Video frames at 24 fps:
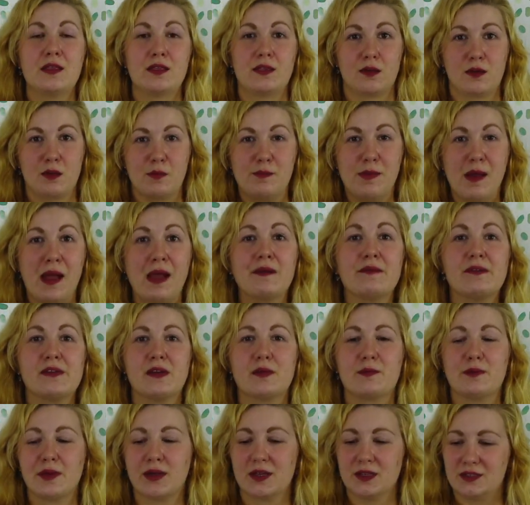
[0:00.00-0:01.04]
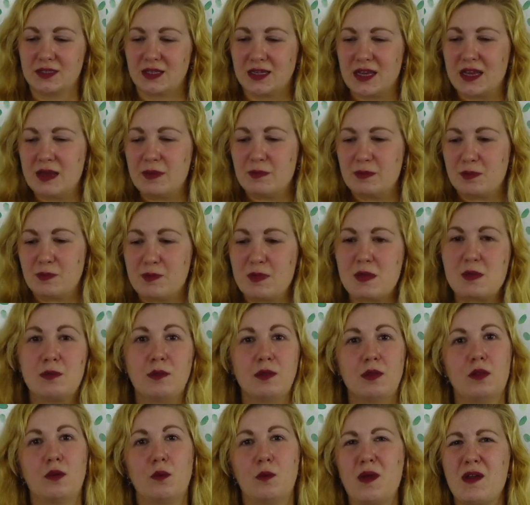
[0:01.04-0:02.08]
They're a barrier because it keeps
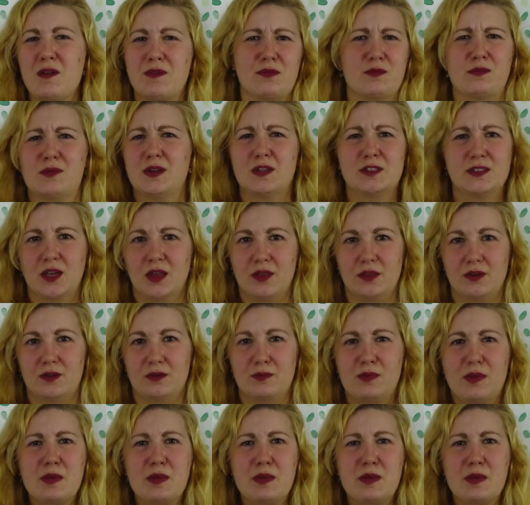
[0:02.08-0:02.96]
people away from each other.